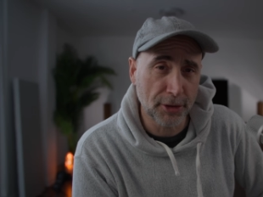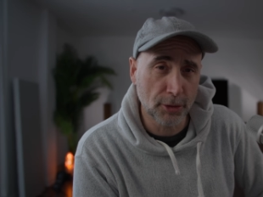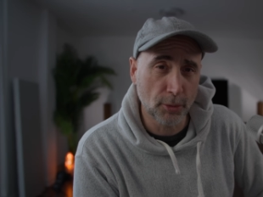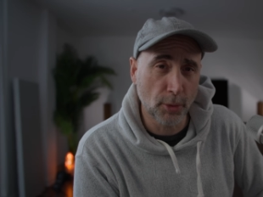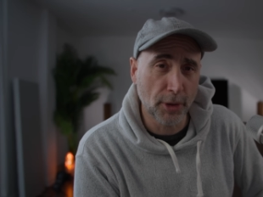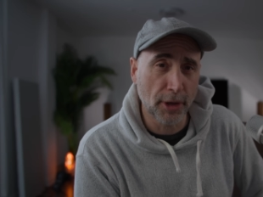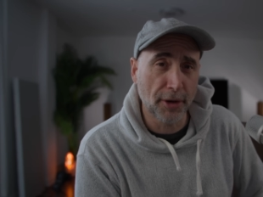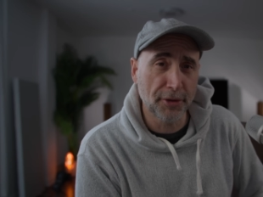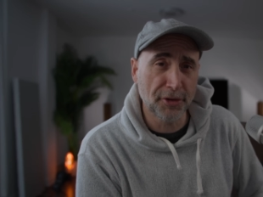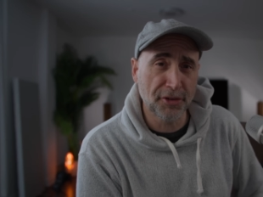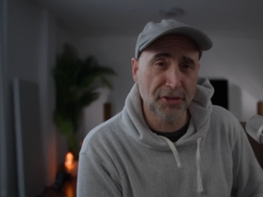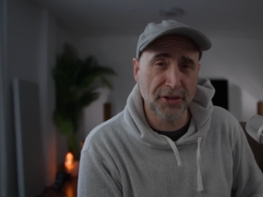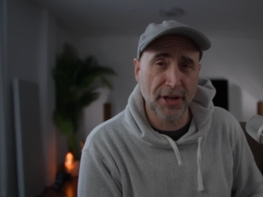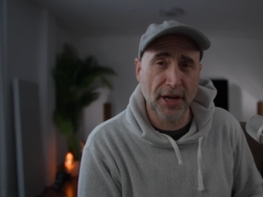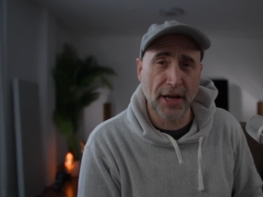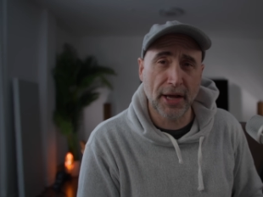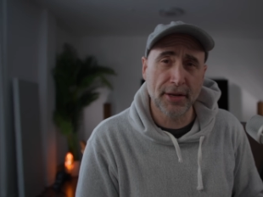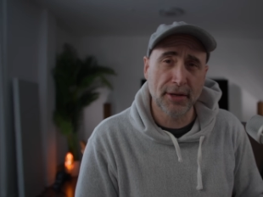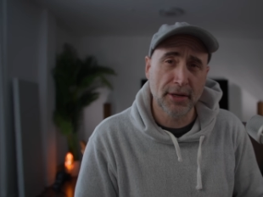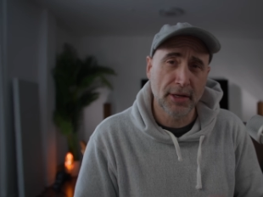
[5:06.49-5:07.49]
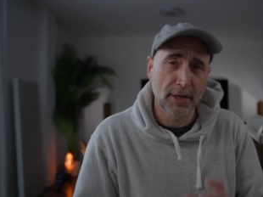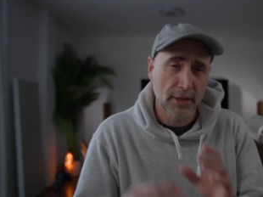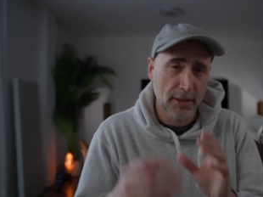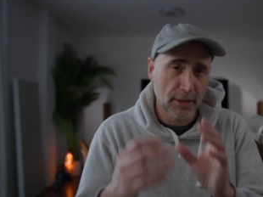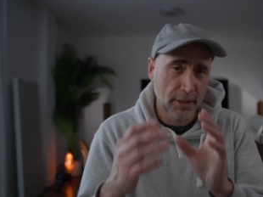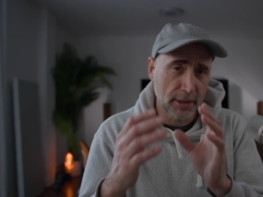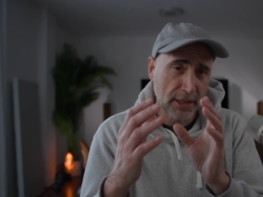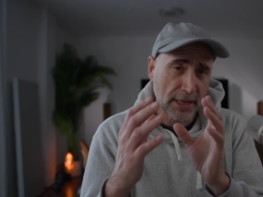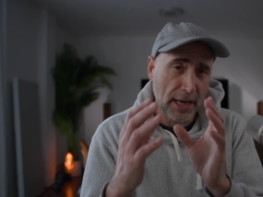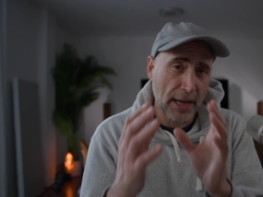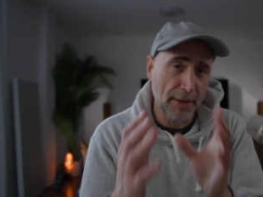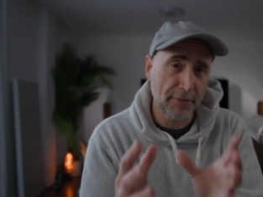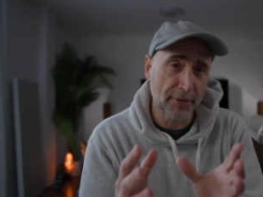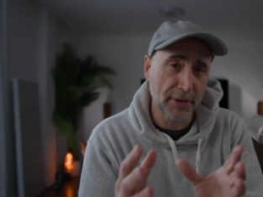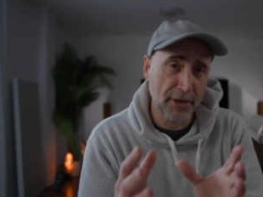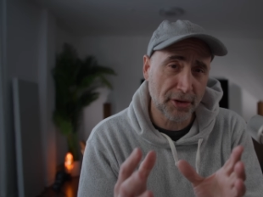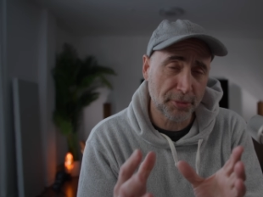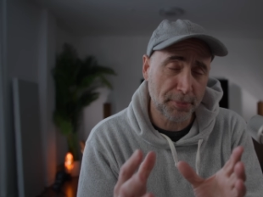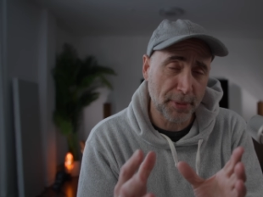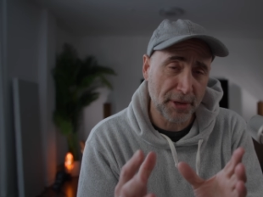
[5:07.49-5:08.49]
You want to understand
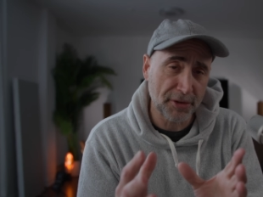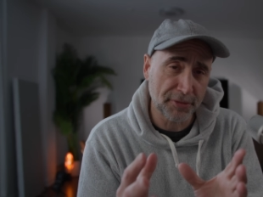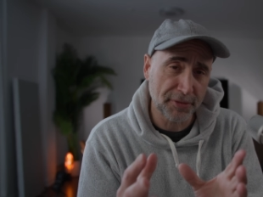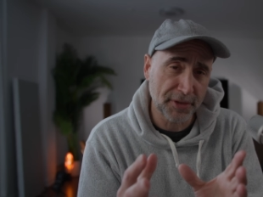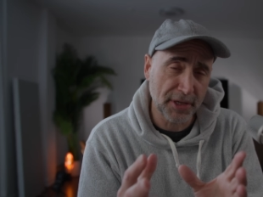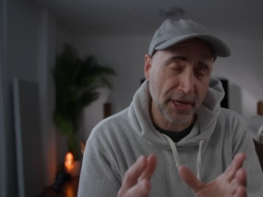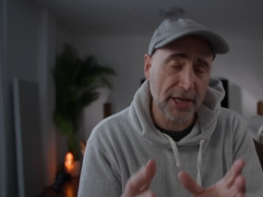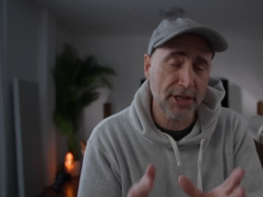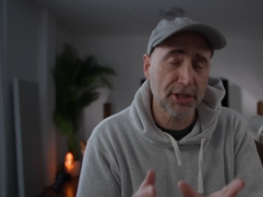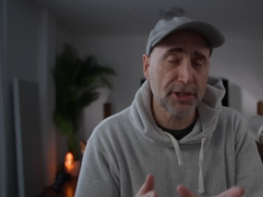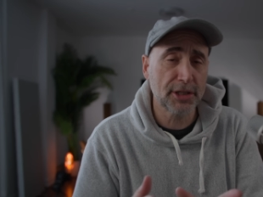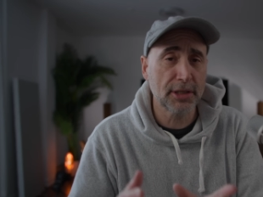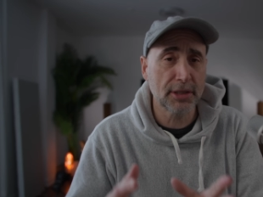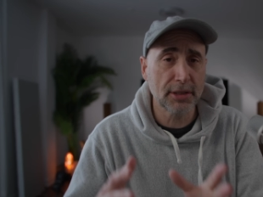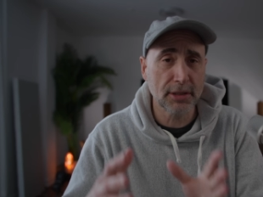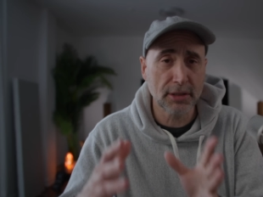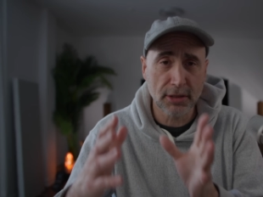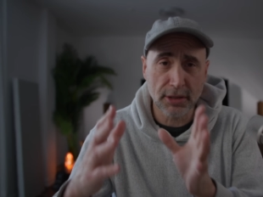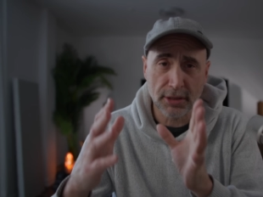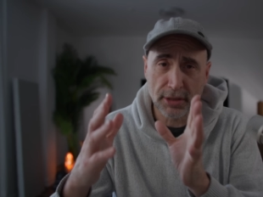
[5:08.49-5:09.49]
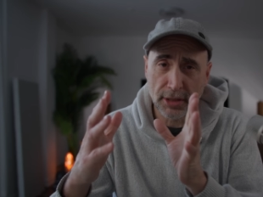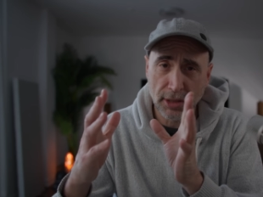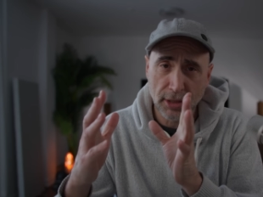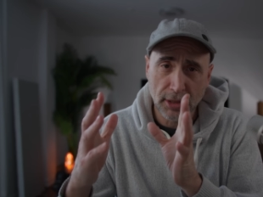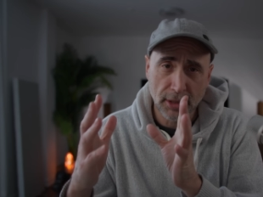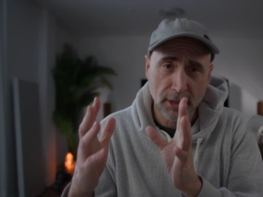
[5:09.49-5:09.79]
gathering specifications,